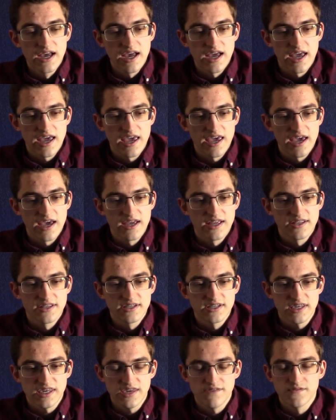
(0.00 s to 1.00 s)

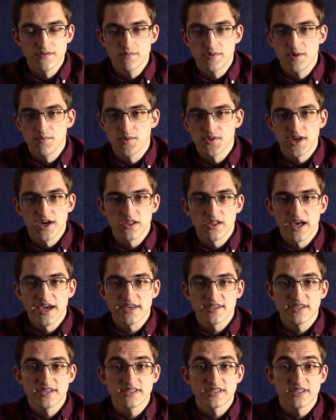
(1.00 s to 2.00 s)
and even people that
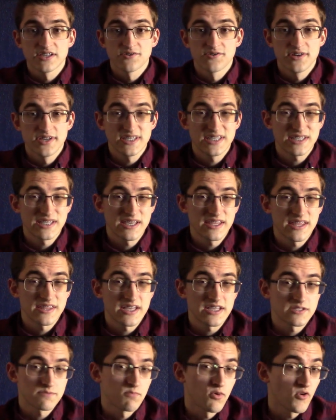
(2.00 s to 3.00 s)
like this series think that
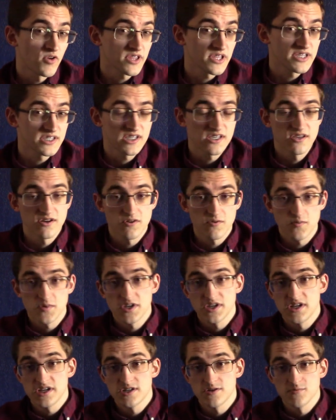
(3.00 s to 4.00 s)
that's pointless and you don't
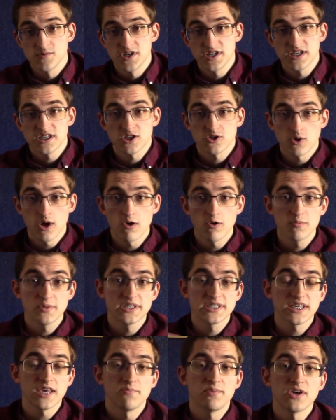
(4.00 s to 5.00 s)
really need to read it, so I will be
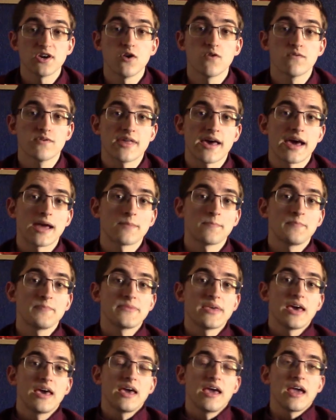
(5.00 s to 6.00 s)
skipping over that,
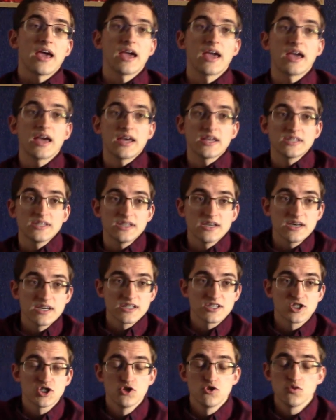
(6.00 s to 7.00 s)
and
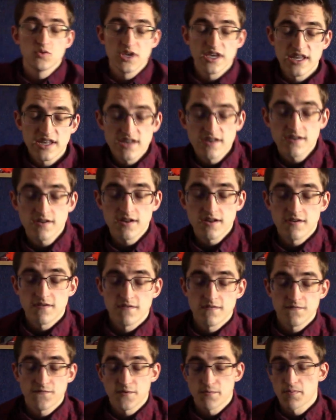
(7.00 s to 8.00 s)
tune in
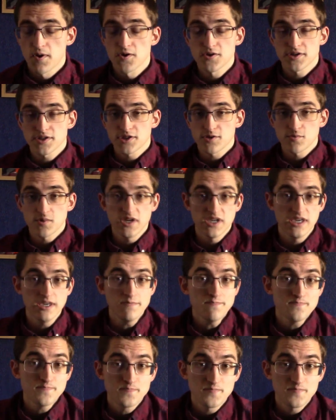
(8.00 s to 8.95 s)
for part 3,